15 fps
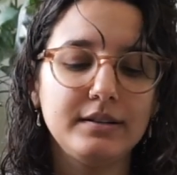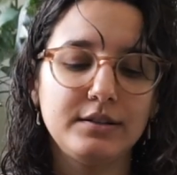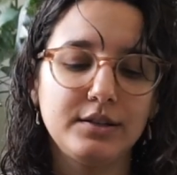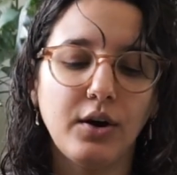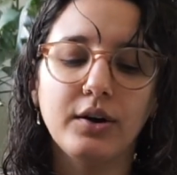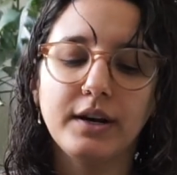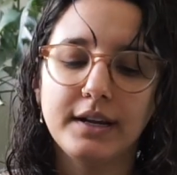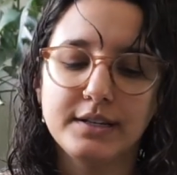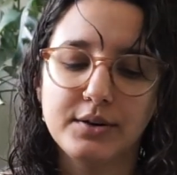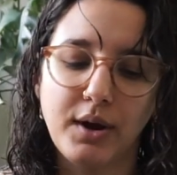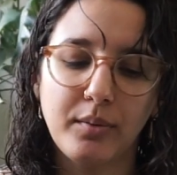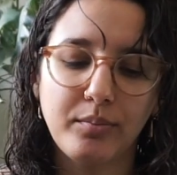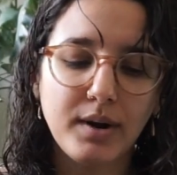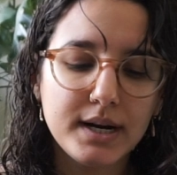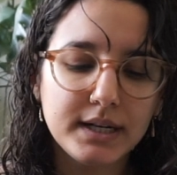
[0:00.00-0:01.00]
So that's
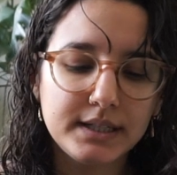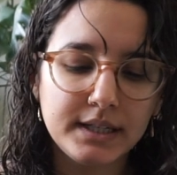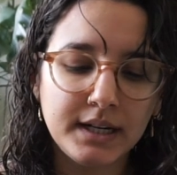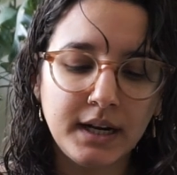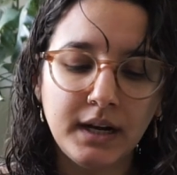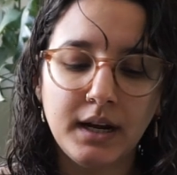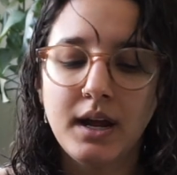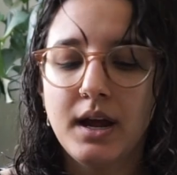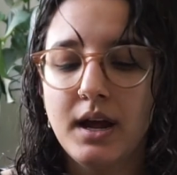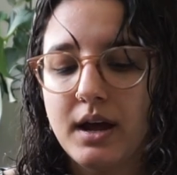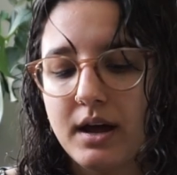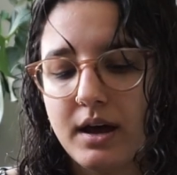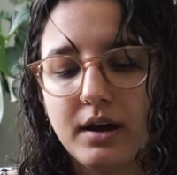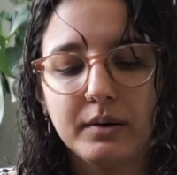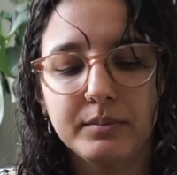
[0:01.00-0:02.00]
quite pricey.
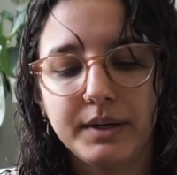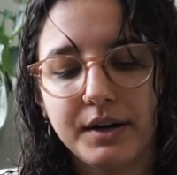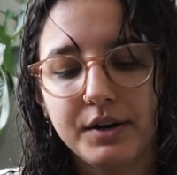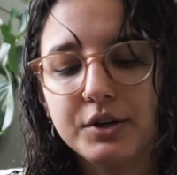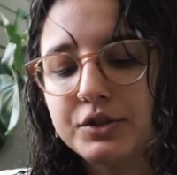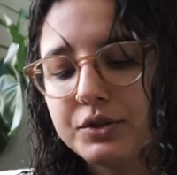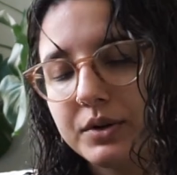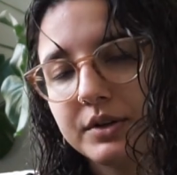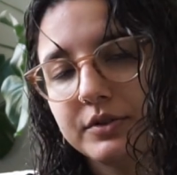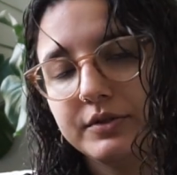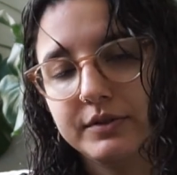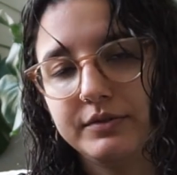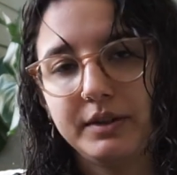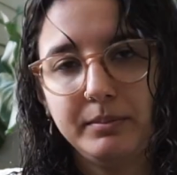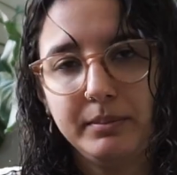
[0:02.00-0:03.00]
They are
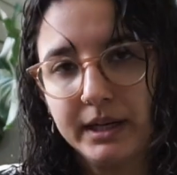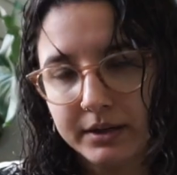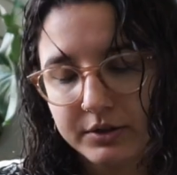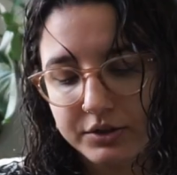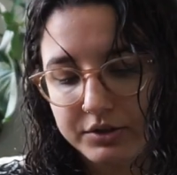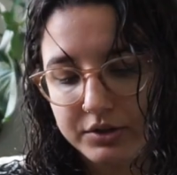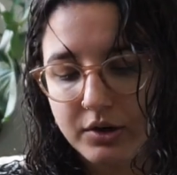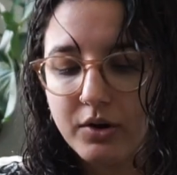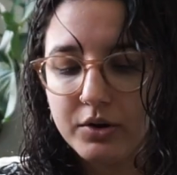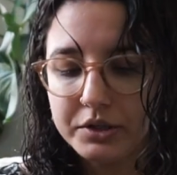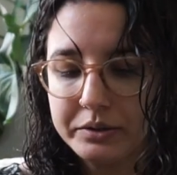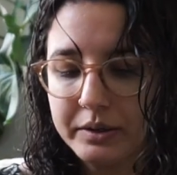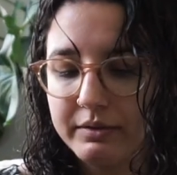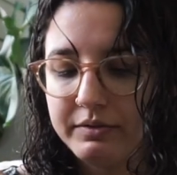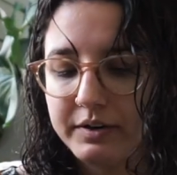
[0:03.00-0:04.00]
250 meters though,
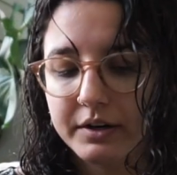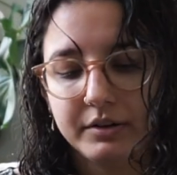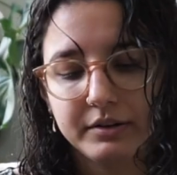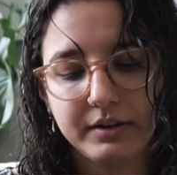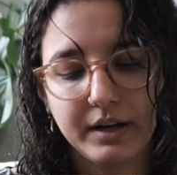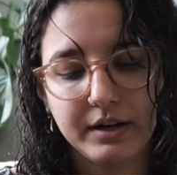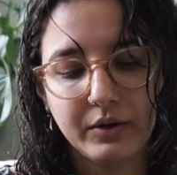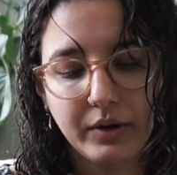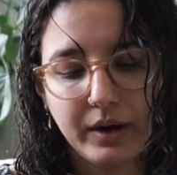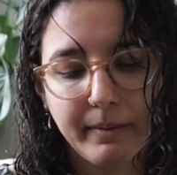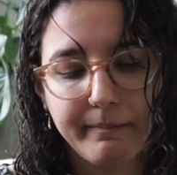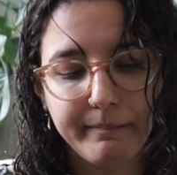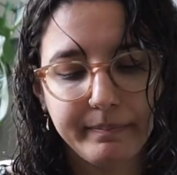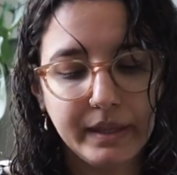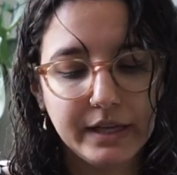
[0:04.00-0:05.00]
so I figured like, okay,
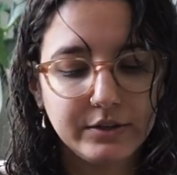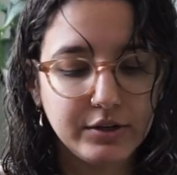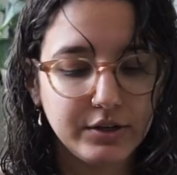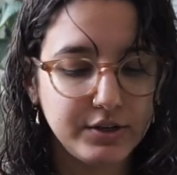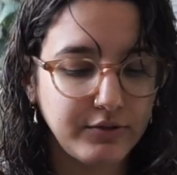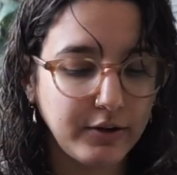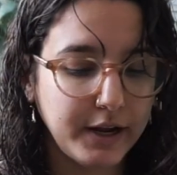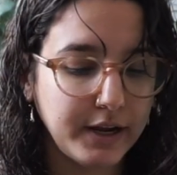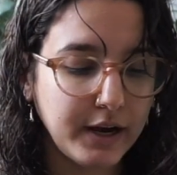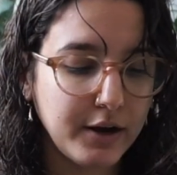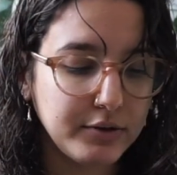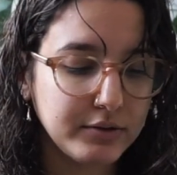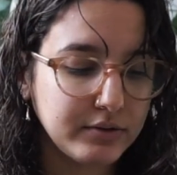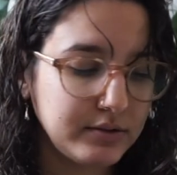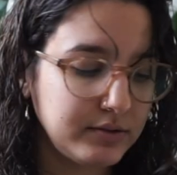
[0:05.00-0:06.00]
let's just try it
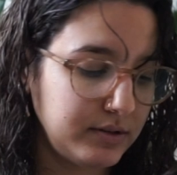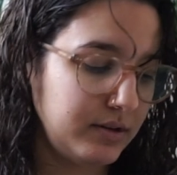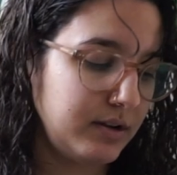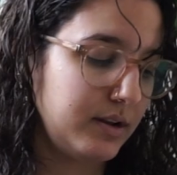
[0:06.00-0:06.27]
out.